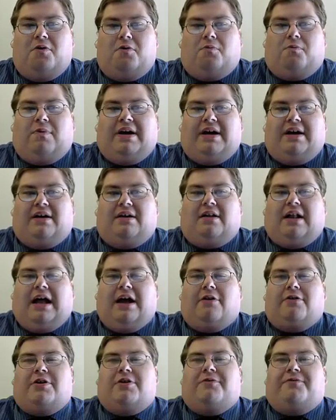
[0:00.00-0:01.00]
Well,
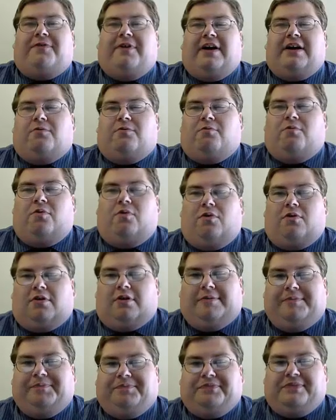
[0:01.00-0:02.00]
how do you fight a
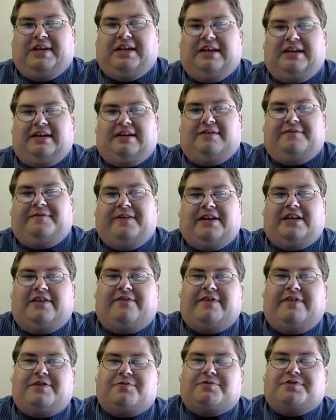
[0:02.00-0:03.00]
war if
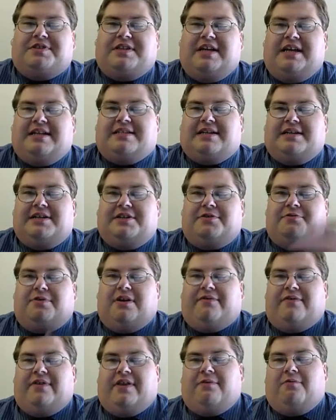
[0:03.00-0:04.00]
individual states can do
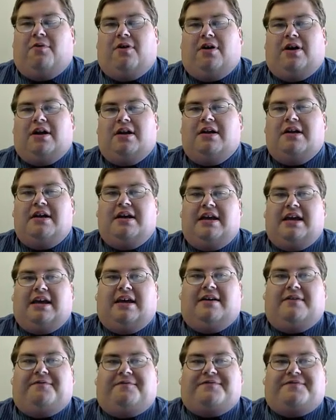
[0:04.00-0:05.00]
whatever they want?
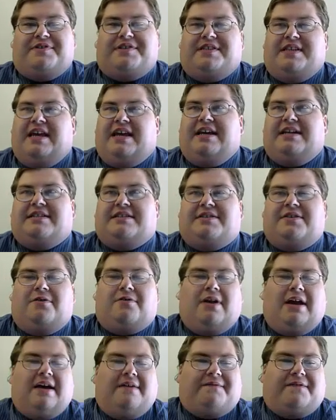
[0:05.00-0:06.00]
If states
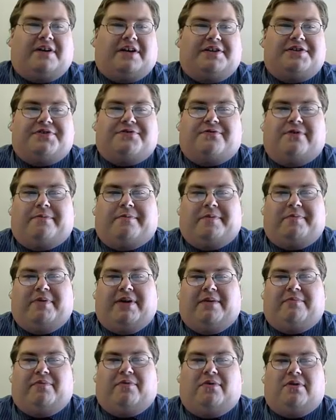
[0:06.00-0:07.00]
don't have to conscript
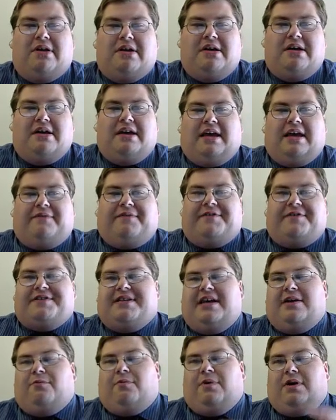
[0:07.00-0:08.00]
people? If you
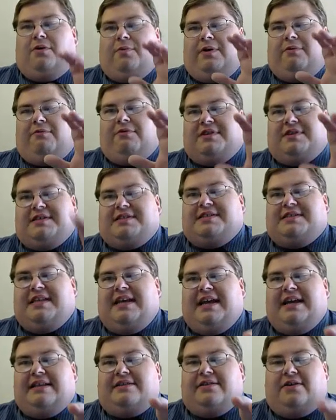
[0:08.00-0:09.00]
say, well, we want the
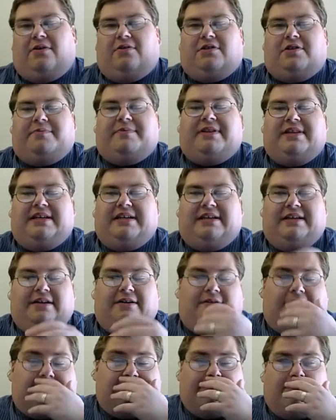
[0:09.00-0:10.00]
state to ultimately,
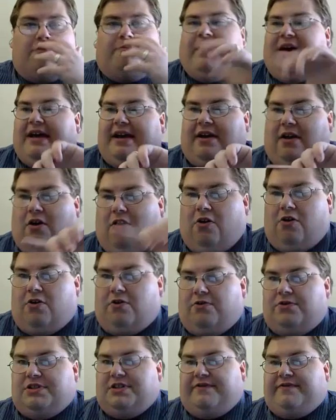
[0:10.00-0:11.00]
let's go back,
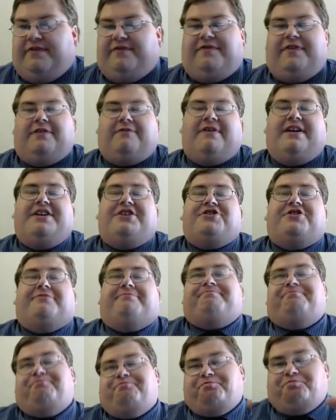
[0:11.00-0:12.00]
Articles of Confederation.
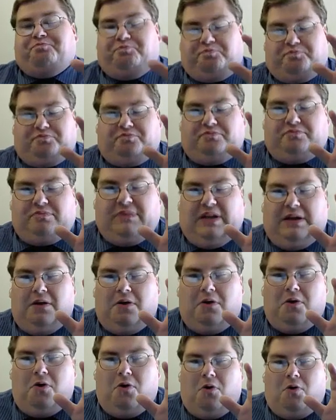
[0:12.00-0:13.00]

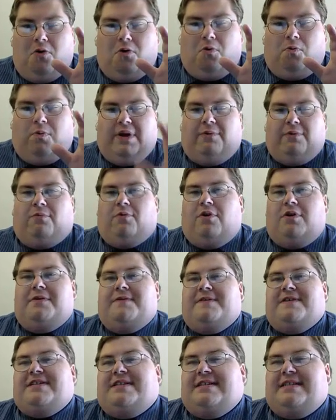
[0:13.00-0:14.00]
We want
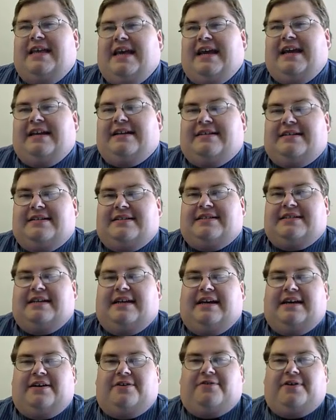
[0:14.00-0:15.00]
the state to
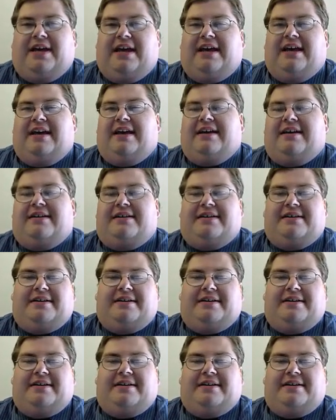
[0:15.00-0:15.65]
decide, okay,